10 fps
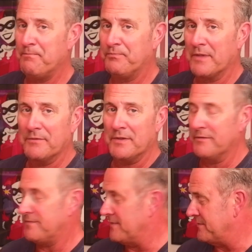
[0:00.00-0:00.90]

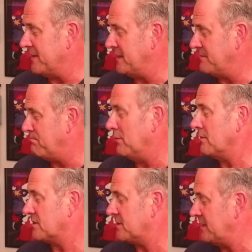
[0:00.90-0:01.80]
Of these
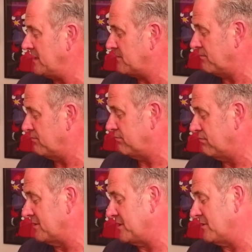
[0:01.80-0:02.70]
books, these,
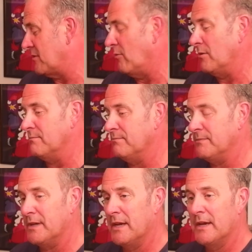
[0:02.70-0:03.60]
what do you call them,
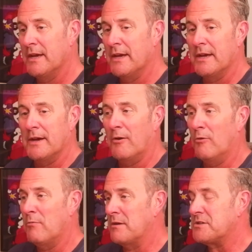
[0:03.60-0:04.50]

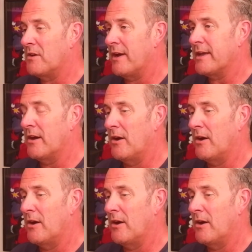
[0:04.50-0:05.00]
almost like